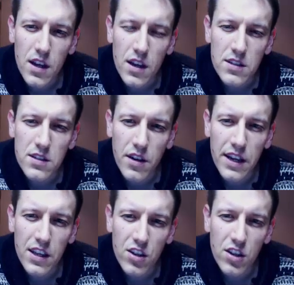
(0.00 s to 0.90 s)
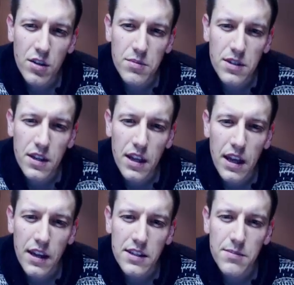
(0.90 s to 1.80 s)
sine cubed
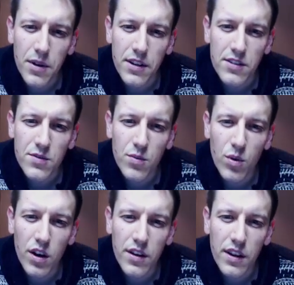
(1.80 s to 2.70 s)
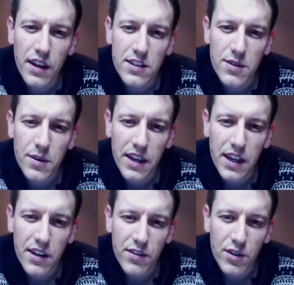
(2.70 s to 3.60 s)
x minus 1, okay, so
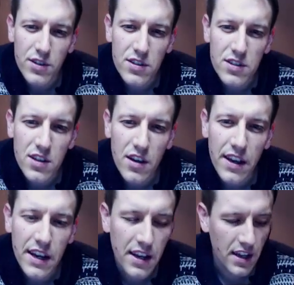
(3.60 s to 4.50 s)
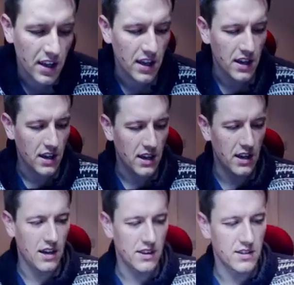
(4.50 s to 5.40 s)
again I've got sine
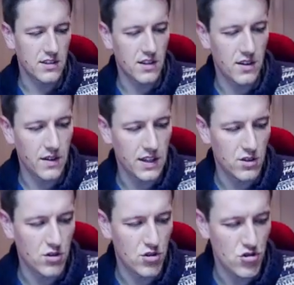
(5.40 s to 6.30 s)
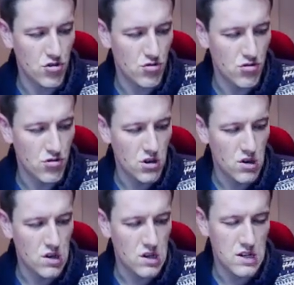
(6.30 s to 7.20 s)
that's going to
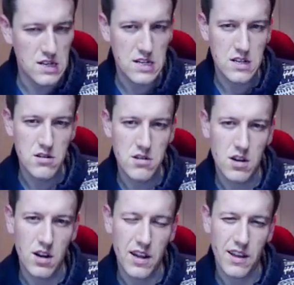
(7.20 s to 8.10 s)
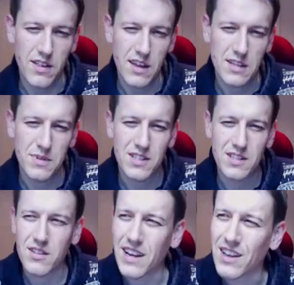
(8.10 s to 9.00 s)
look like this, but
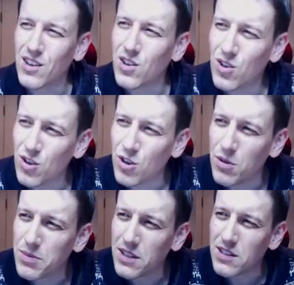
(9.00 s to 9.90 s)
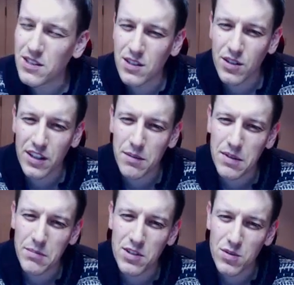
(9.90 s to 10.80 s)
sine cubed is still going to
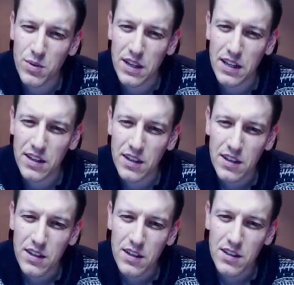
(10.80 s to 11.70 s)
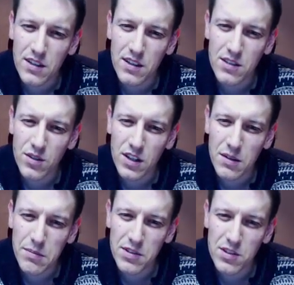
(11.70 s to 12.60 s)
be between,
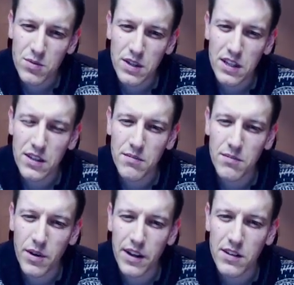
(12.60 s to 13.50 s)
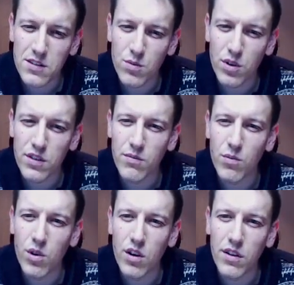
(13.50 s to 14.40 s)
minus 1 and
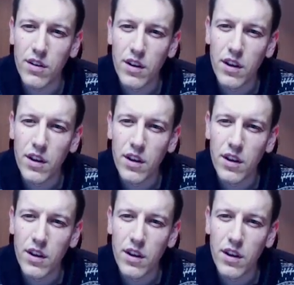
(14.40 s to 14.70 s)
1.